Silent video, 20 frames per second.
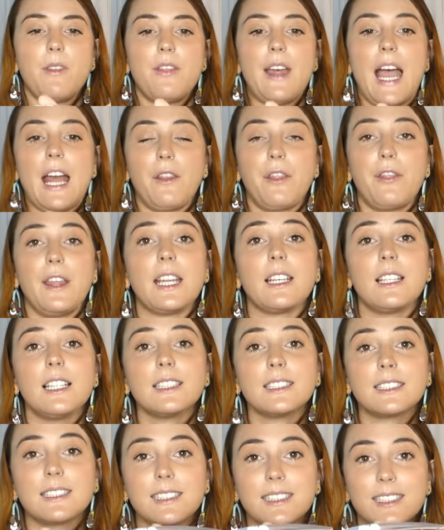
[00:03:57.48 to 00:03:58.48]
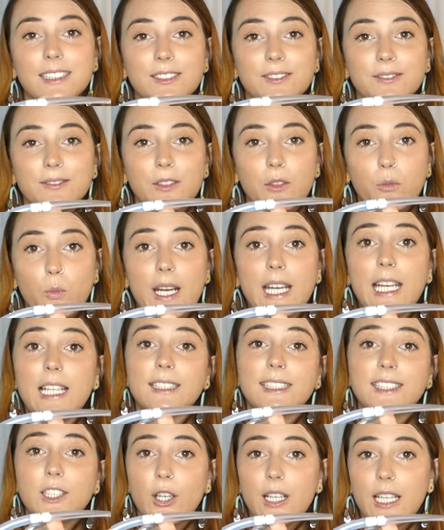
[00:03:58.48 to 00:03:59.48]
that thickness when
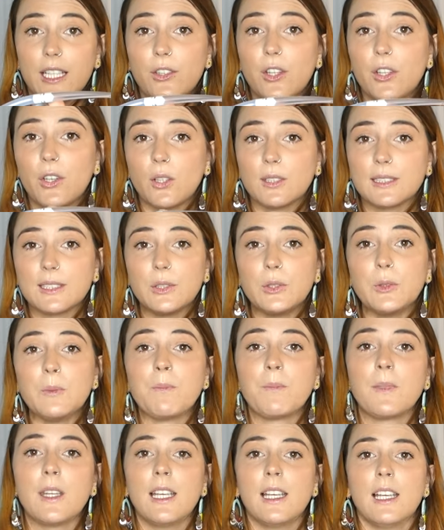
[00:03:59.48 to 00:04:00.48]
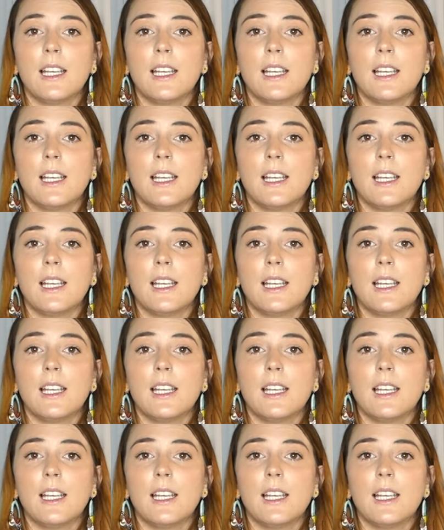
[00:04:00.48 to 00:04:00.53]
inserting the nozzle.